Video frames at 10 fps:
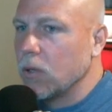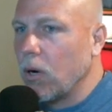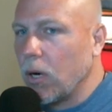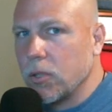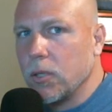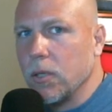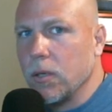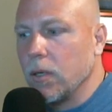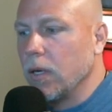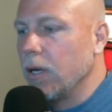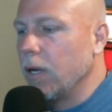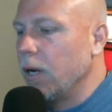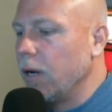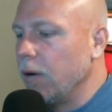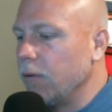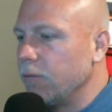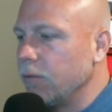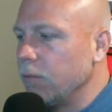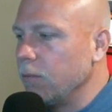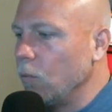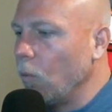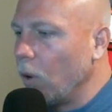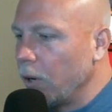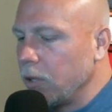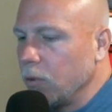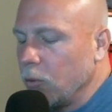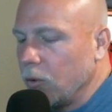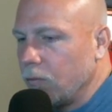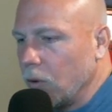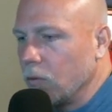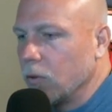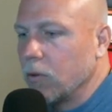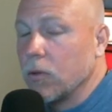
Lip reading: caution of wanting to move forward.